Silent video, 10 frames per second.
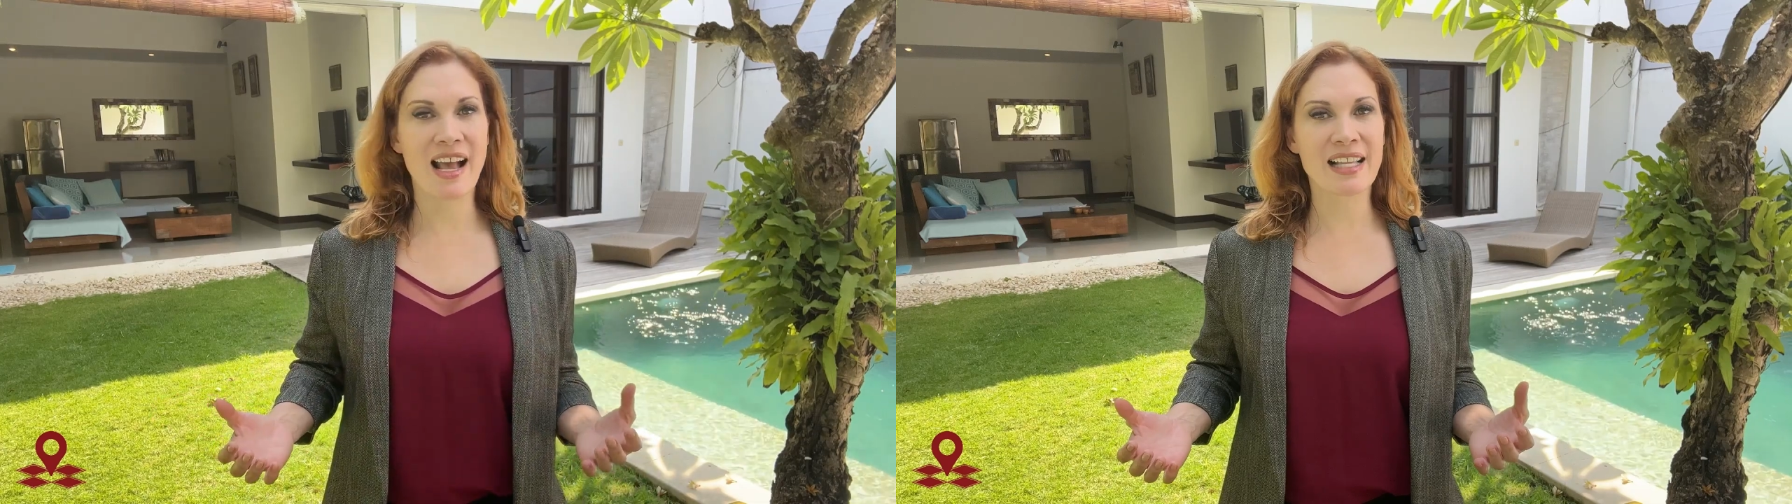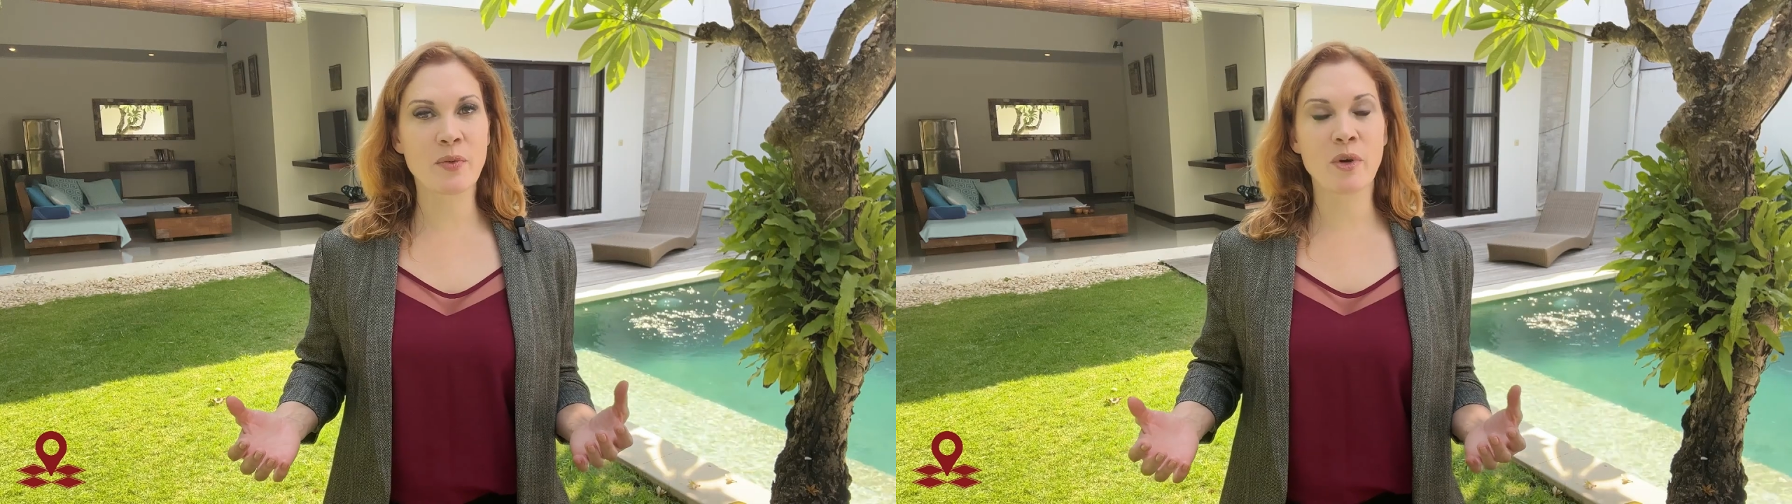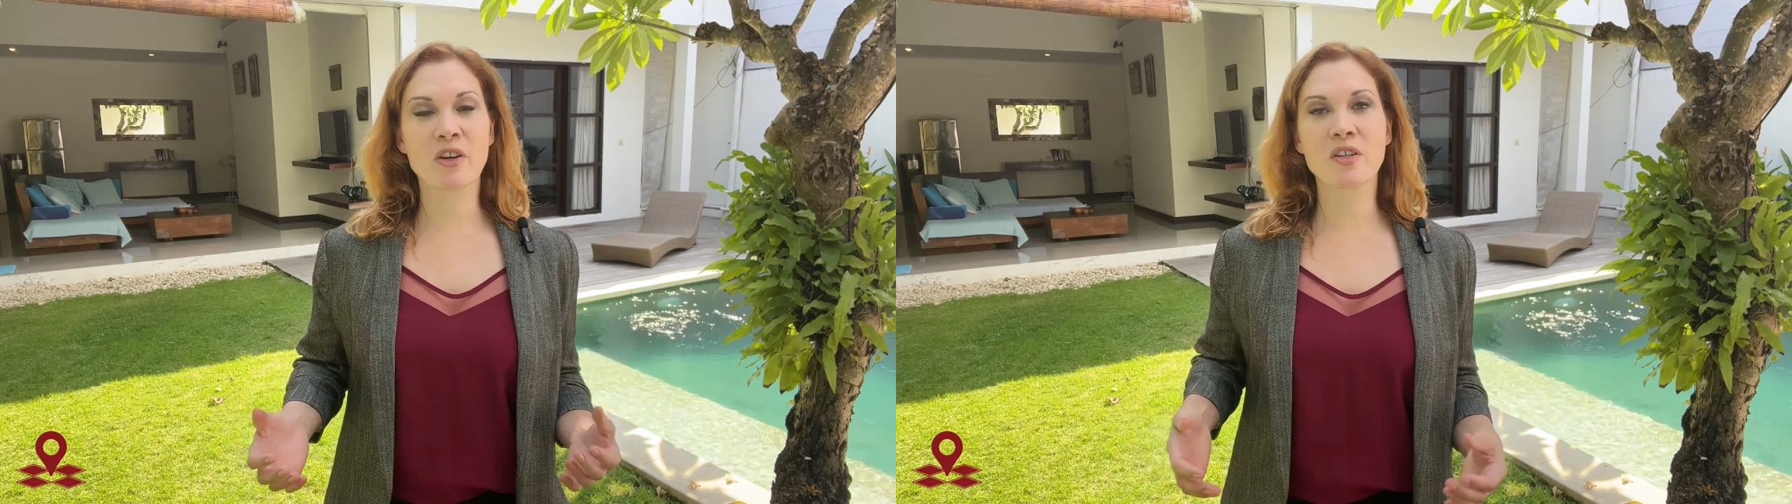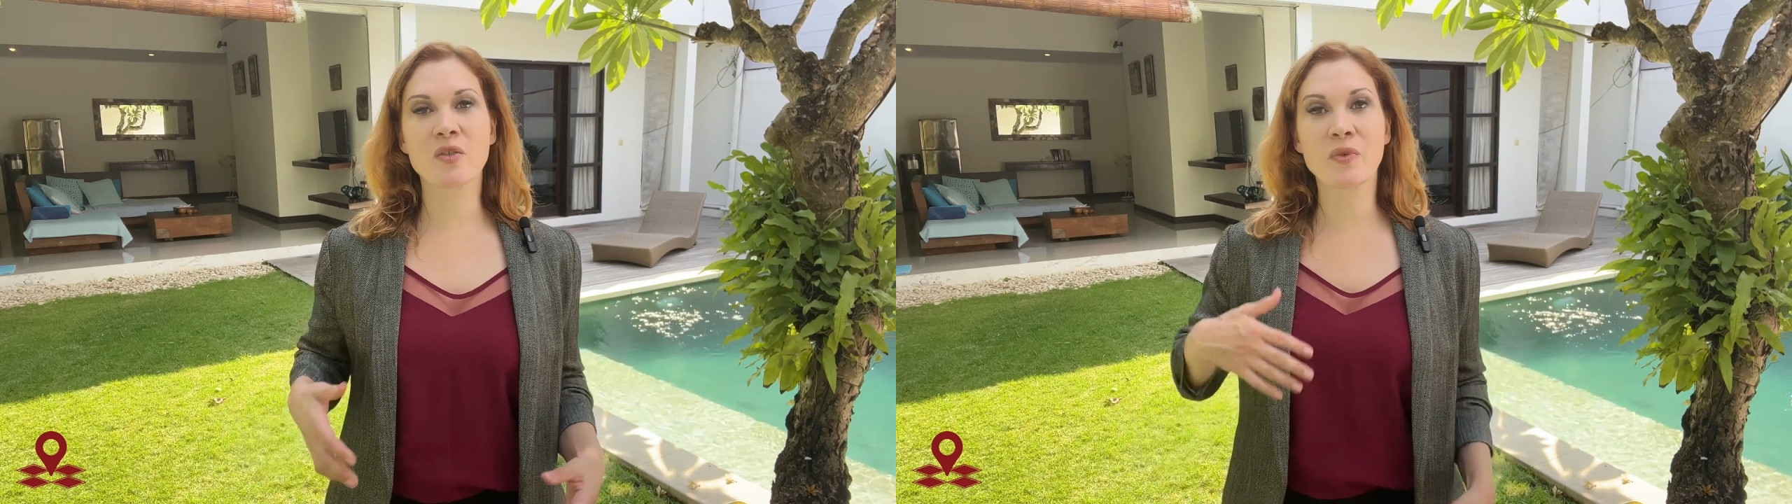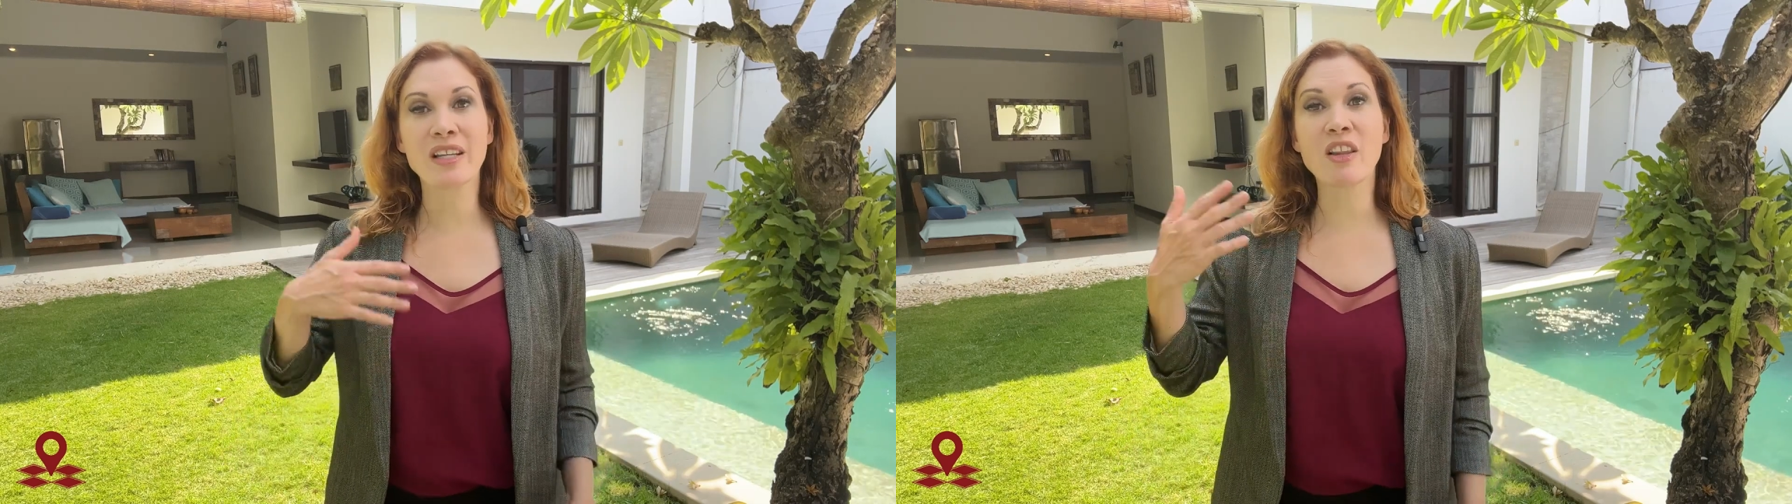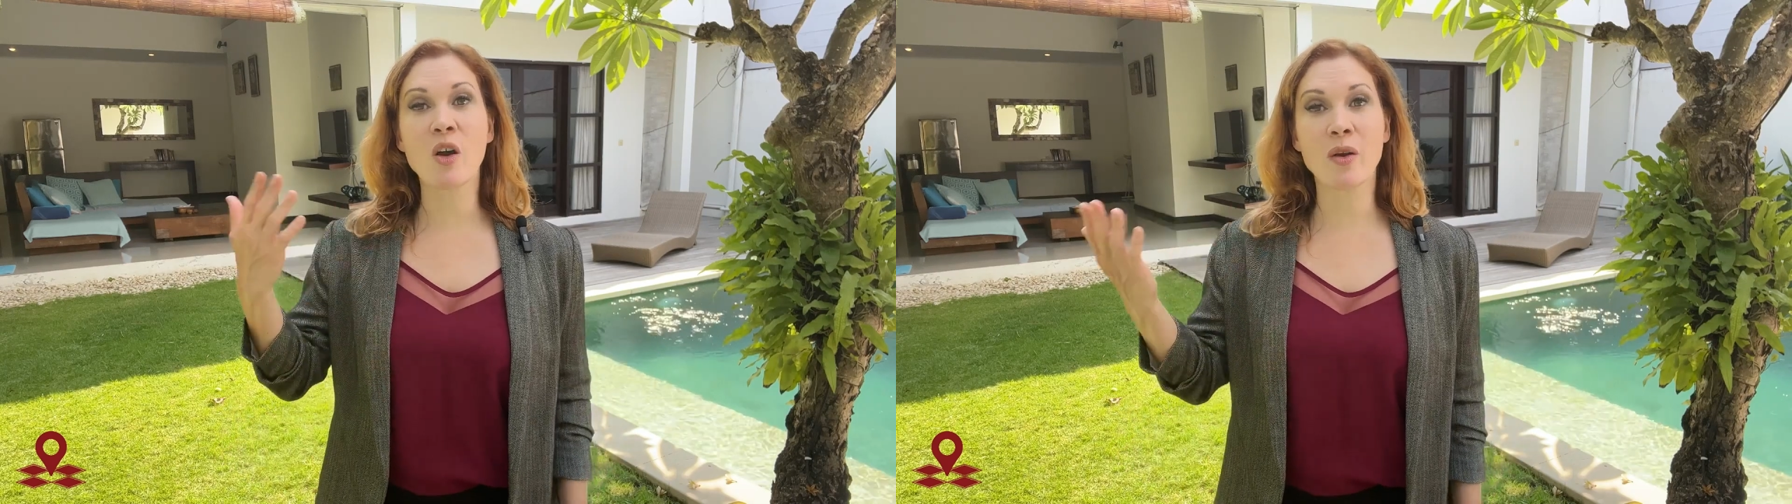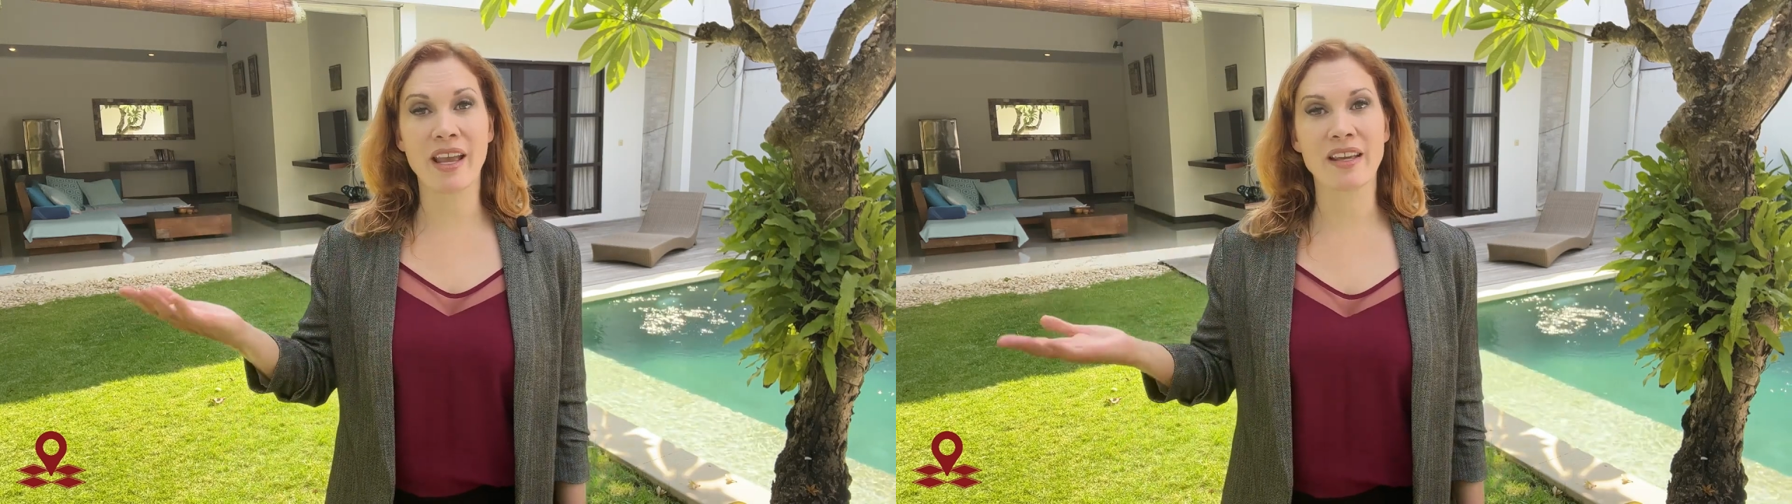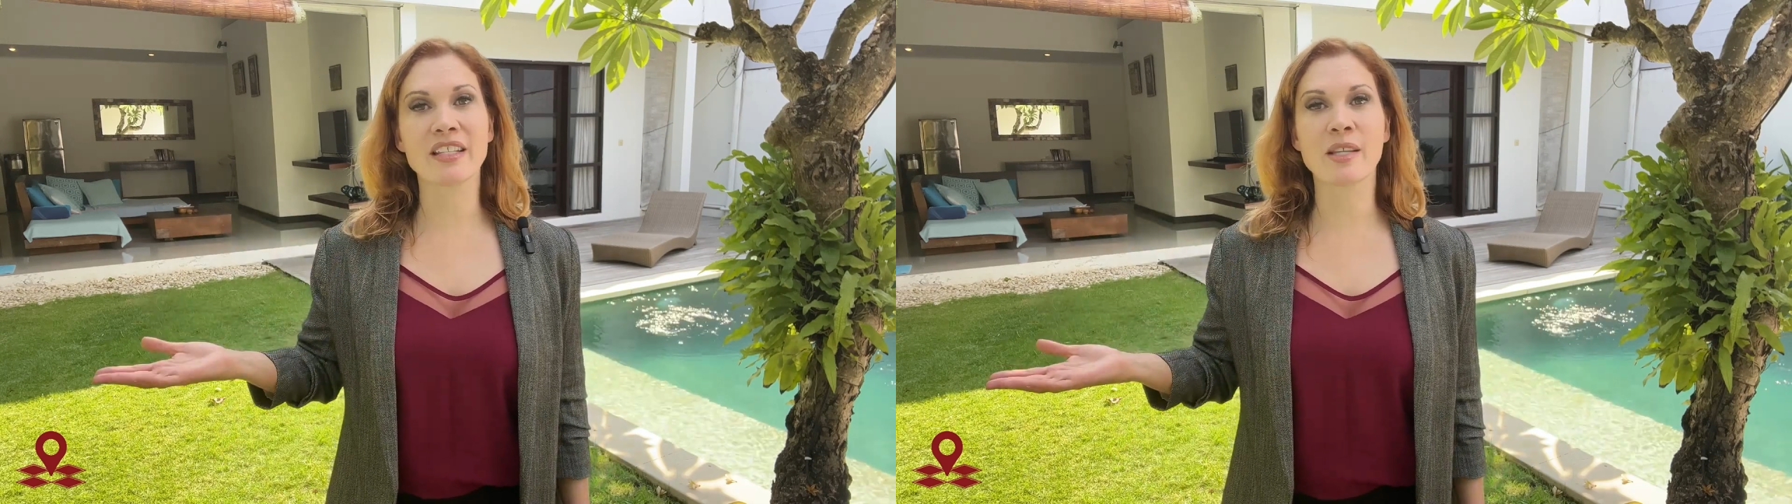as workers
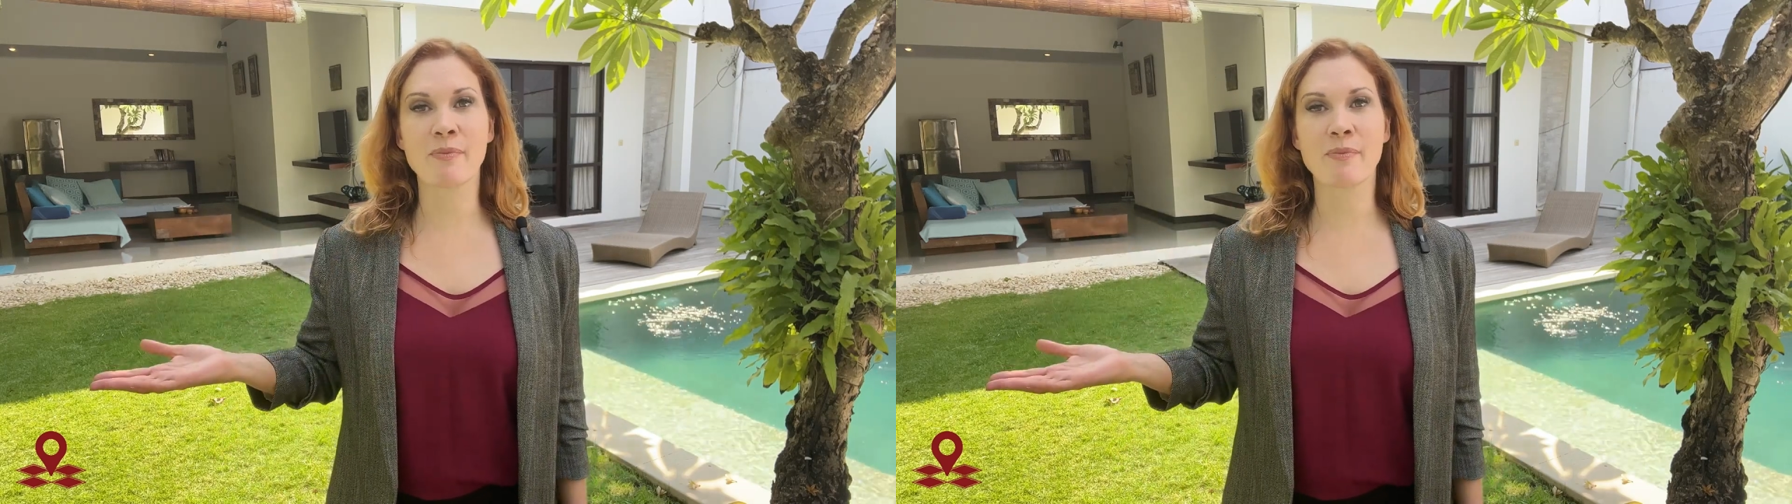relocate